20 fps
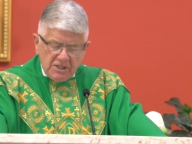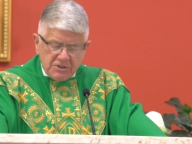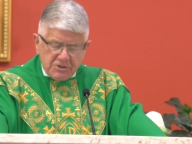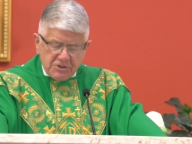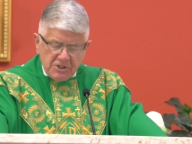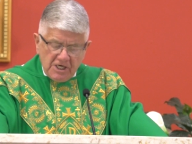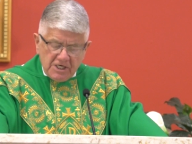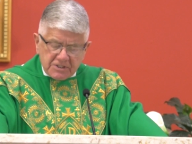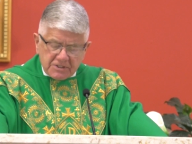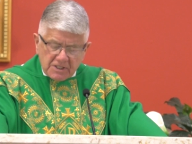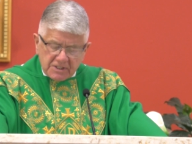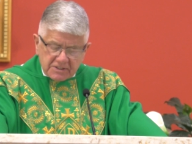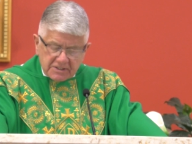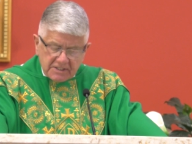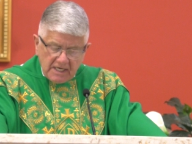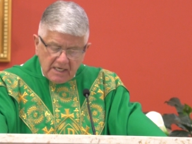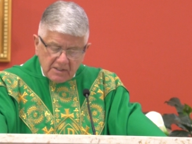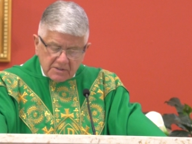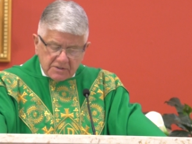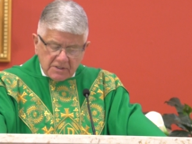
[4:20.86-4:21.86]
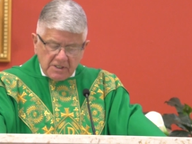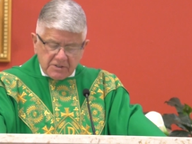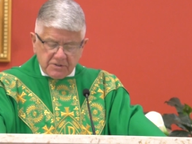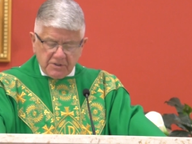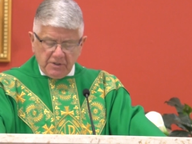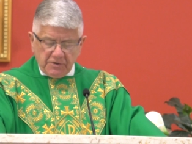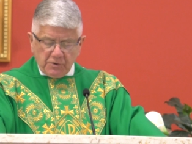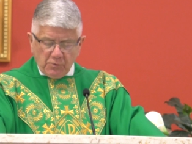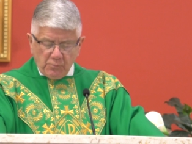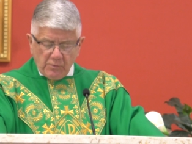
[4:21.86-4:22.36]
Jesus tells us
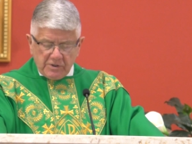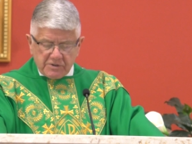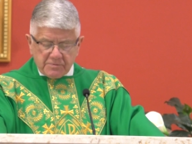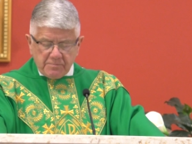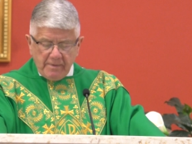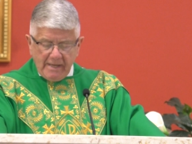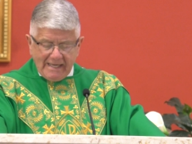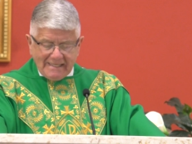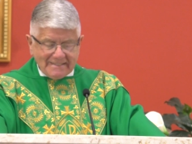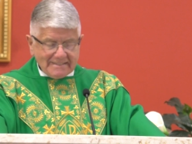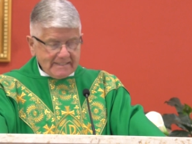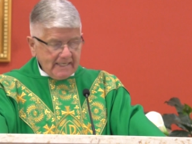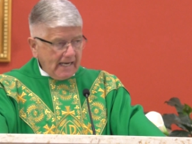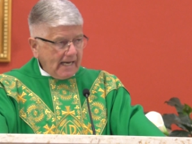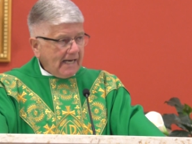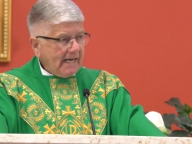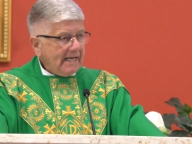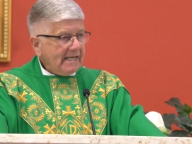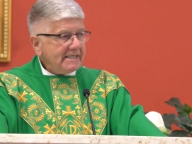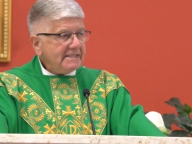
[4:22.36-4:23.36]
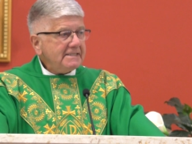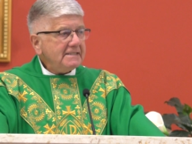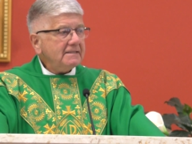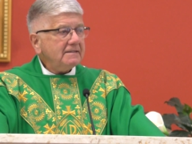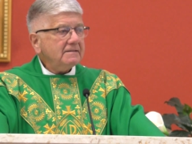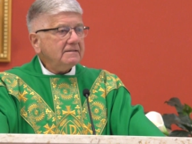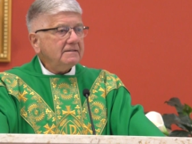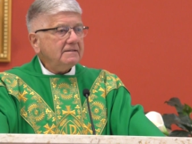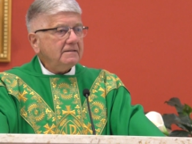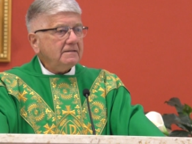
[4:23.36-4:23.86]
that the rich man died
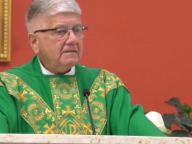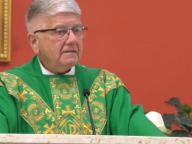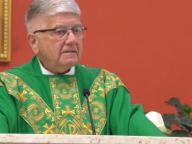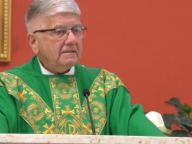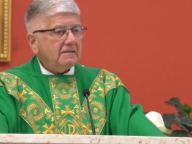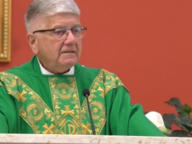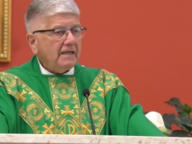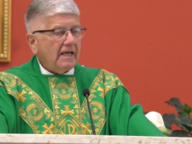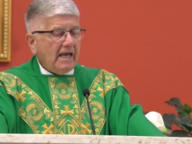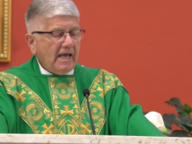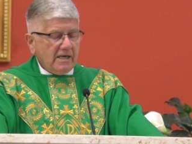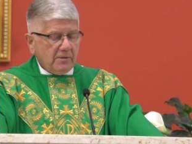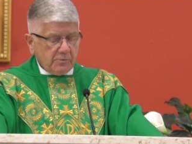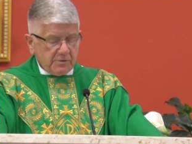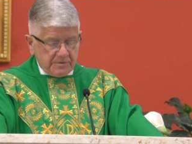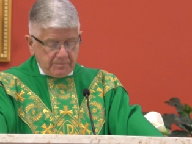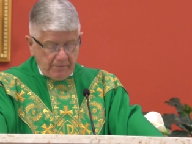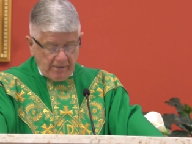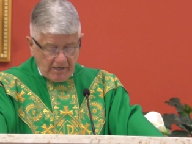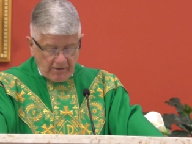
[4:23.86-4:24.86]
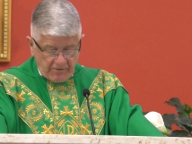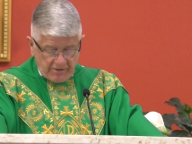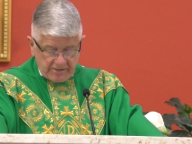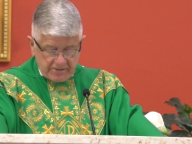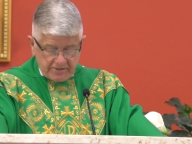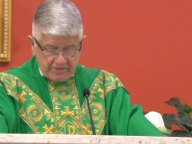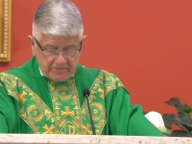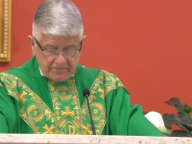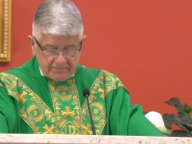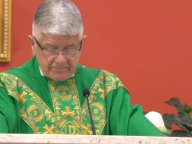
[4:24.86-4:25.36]
and was buried.
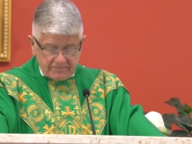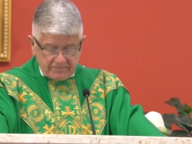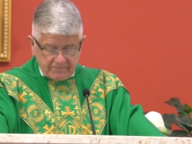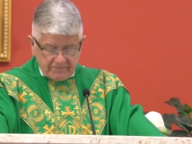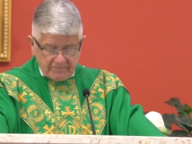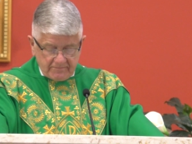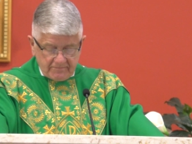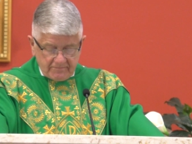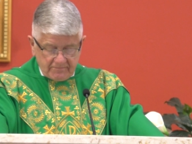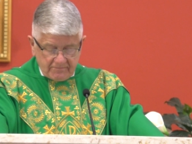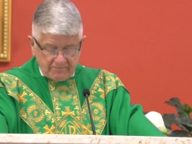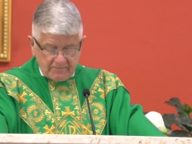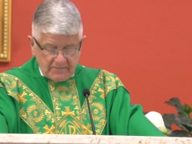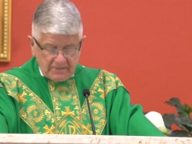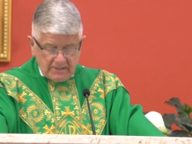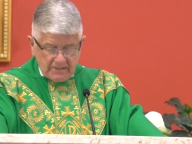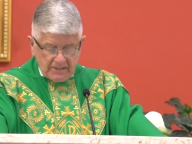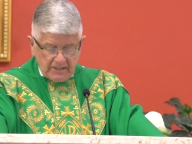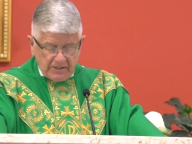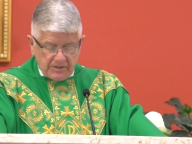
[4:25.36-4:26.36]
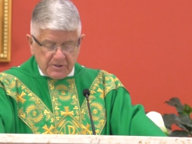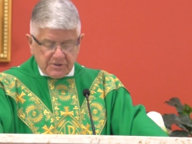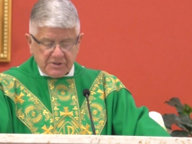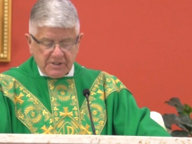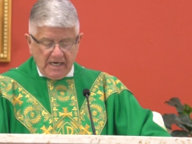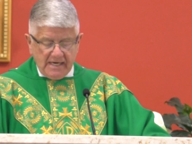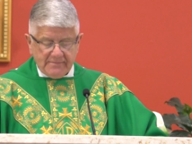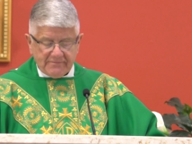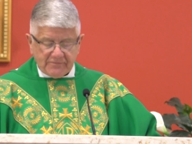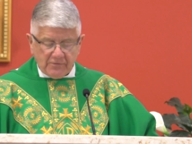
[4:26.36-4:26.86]
In the
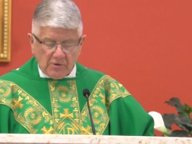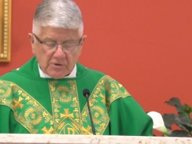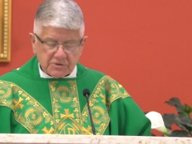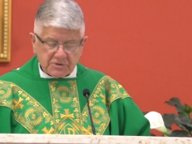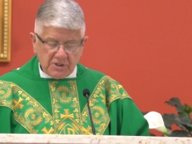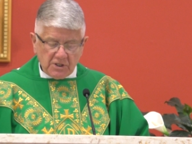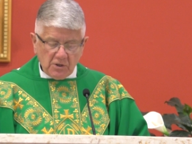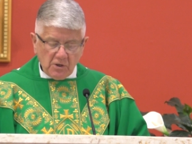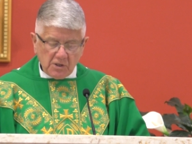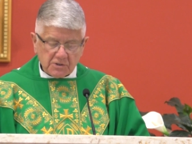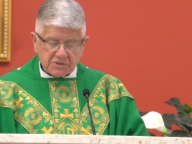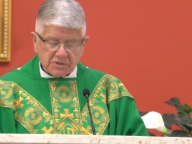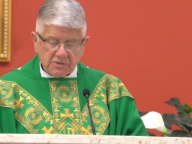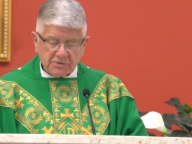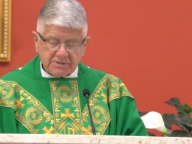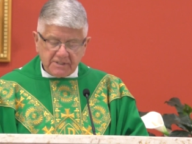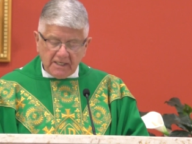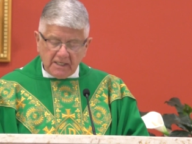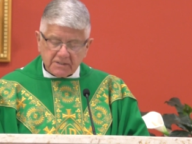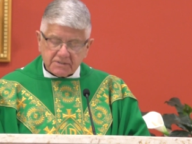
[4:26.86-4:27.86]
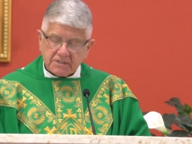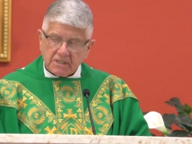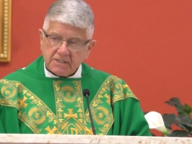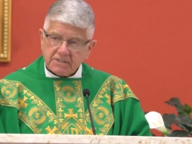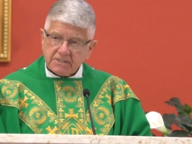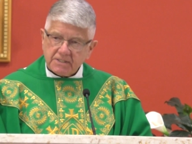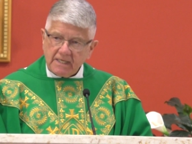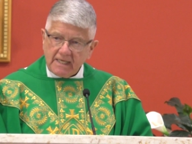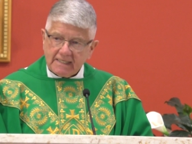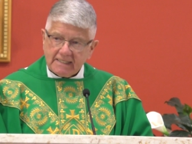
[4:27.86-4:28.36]
same verse, he also tells
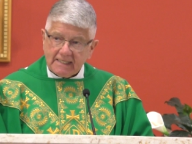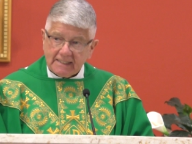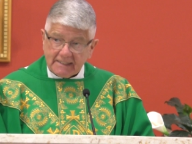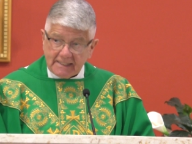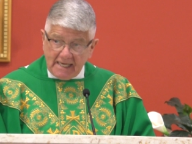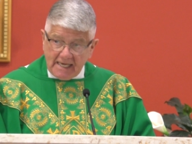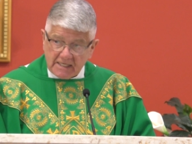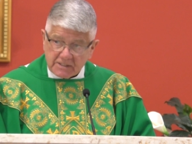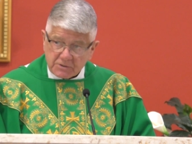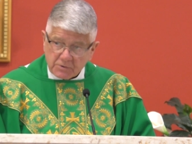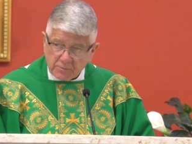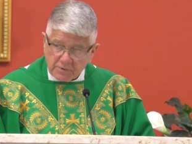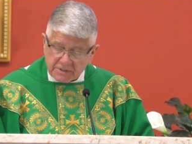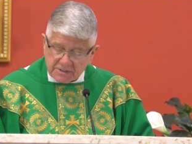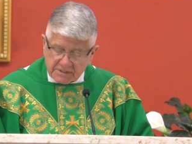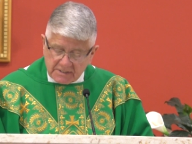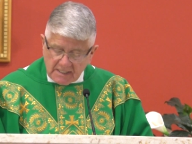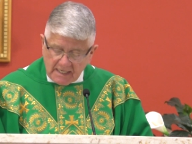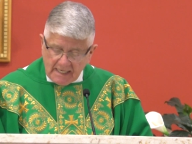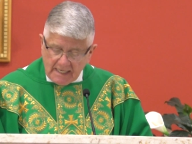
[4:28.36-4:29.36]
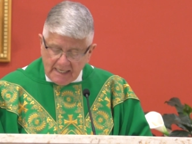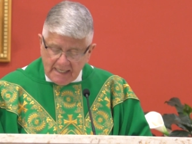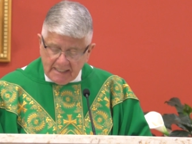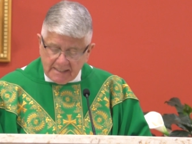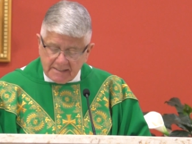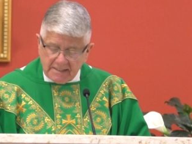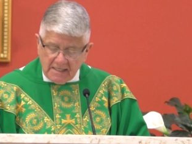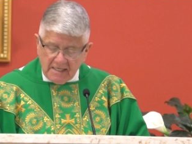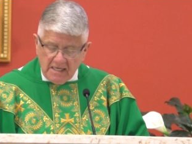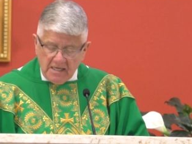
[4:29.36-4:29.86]
us that Lazarus
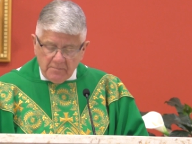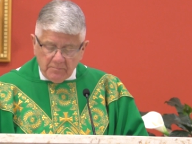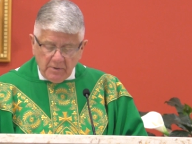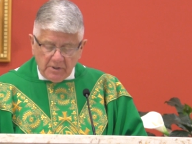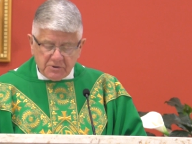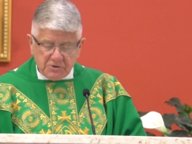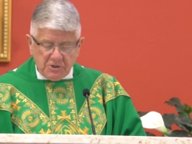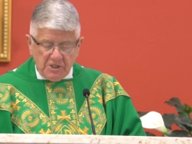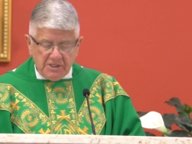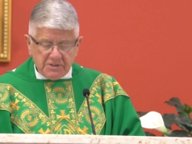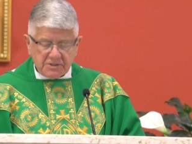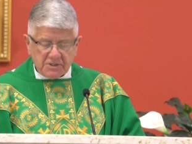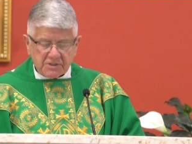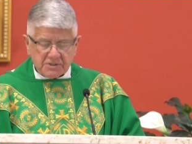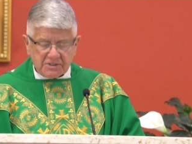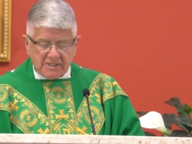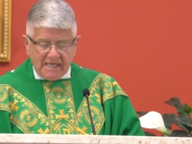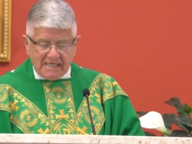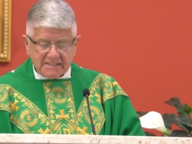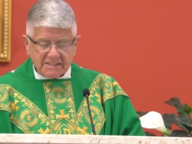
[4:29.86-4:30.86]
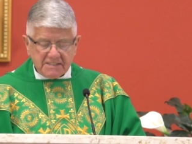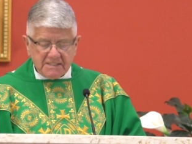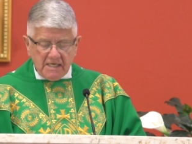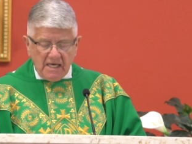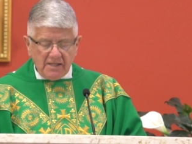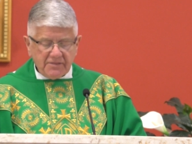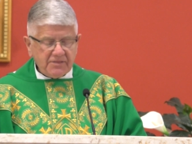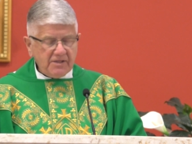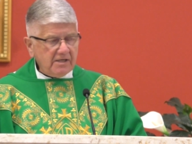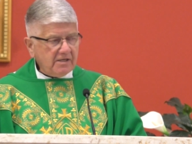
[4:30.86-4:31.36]
died, but Jesus says
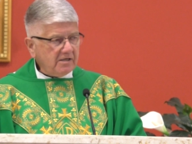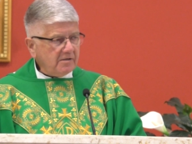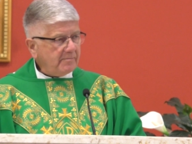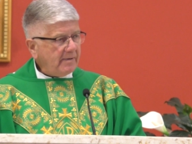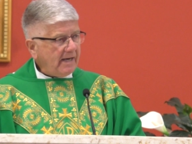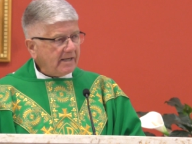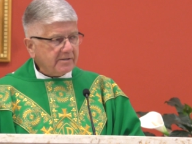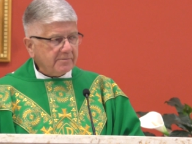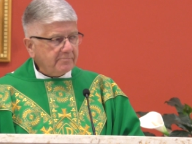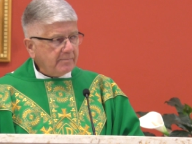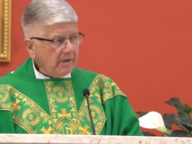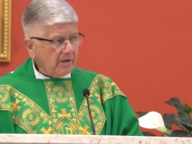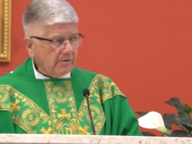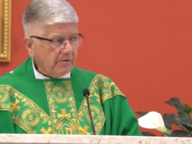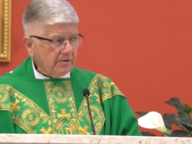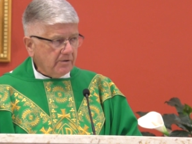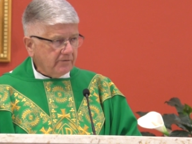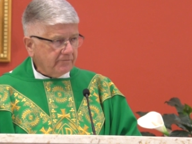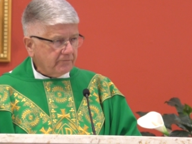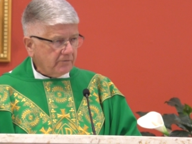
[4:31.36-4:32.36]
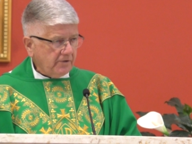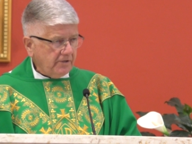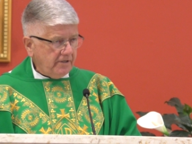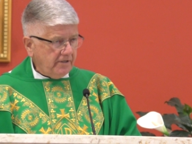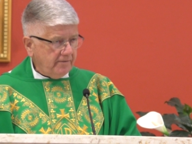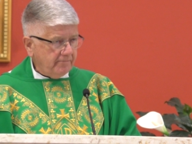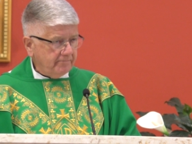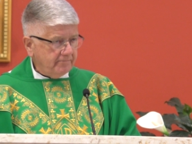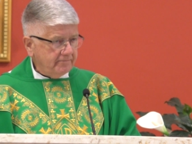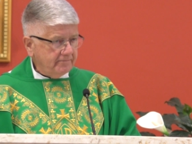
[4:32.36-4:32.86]
nothing about a burial for
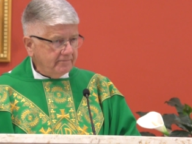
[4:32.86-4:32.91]
him.